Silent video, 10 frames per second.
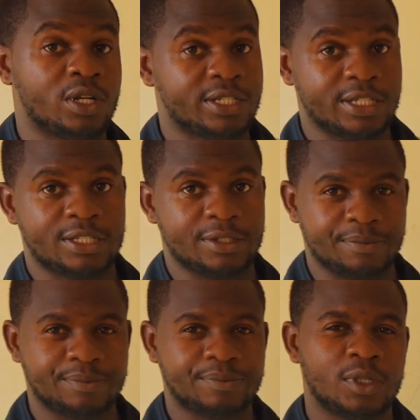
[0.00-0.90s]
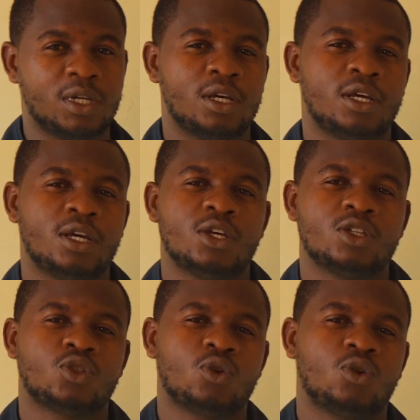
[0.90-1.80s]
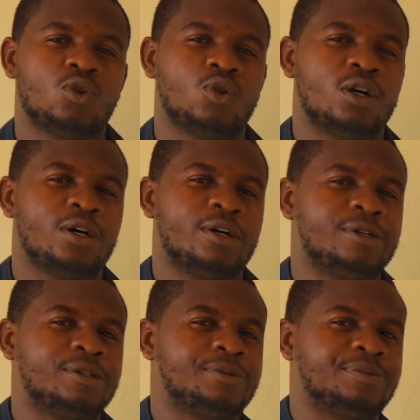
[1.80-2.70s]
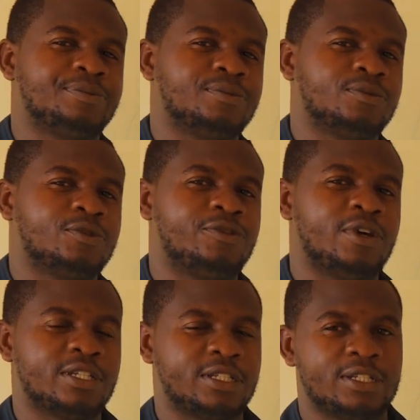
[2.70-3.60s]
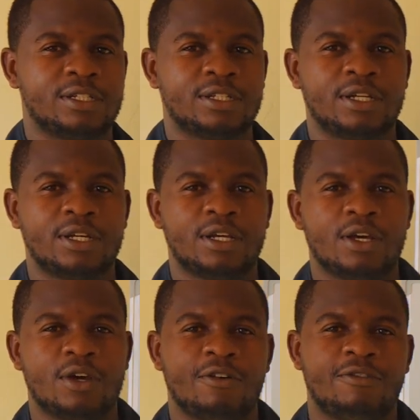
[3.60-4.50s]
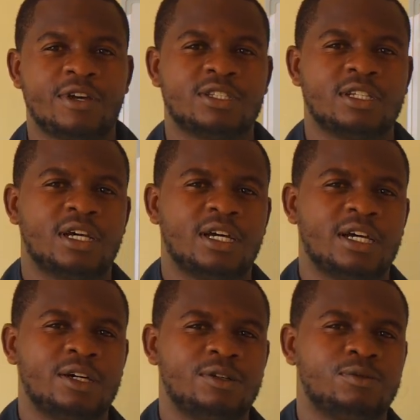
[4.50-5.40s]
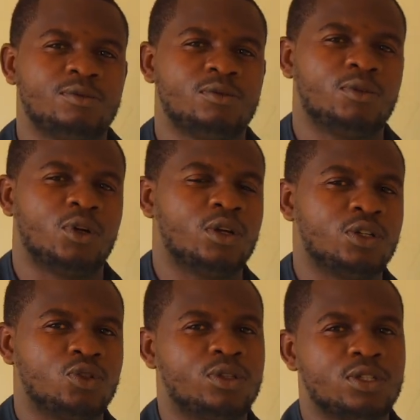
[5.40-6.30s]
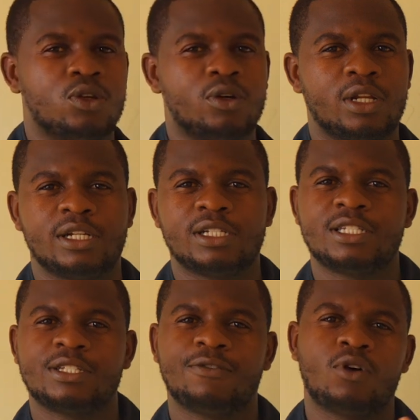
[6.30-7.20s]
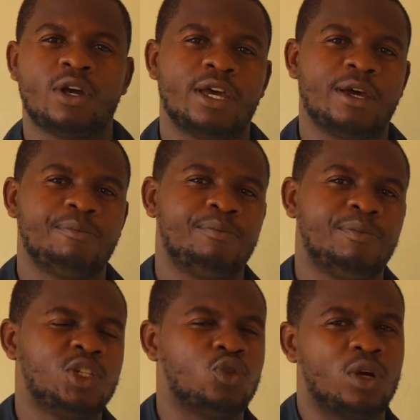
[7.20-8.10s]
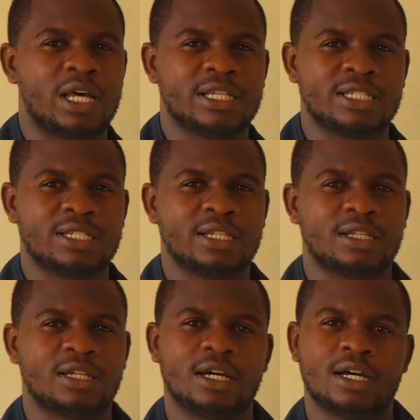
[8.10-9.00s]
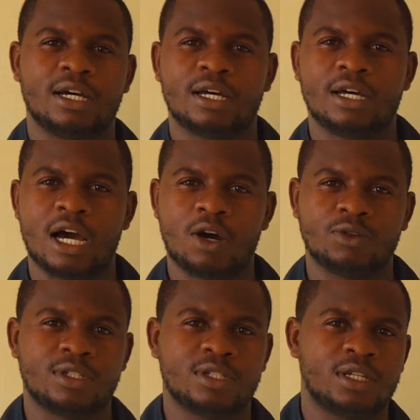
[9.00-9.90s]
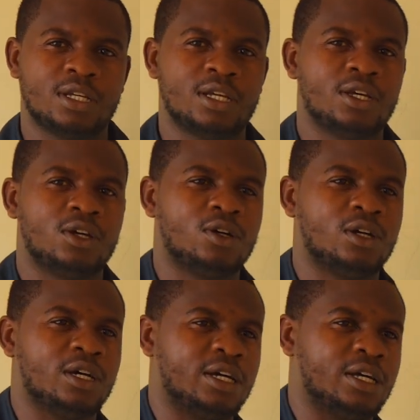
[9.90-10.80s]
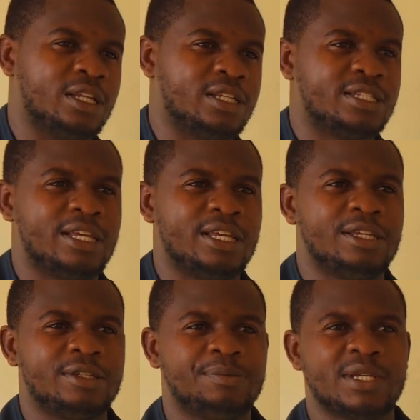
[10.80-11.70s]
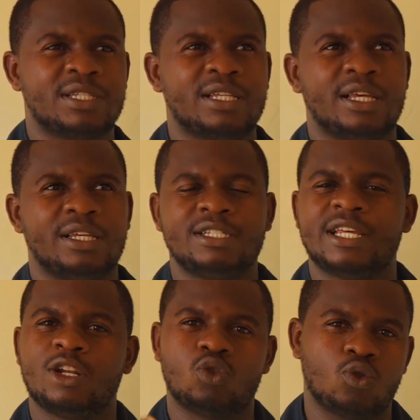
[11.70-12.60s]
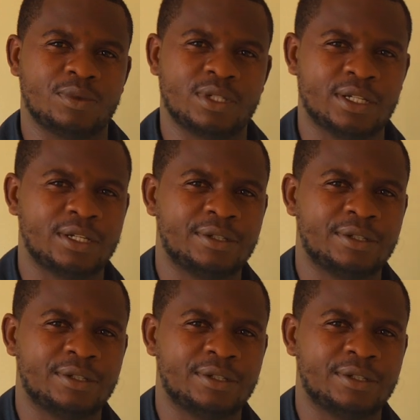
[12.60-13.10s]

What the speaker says: system. So first, we're going to do this load analysis for a middle class house. Let's say 10 rooms.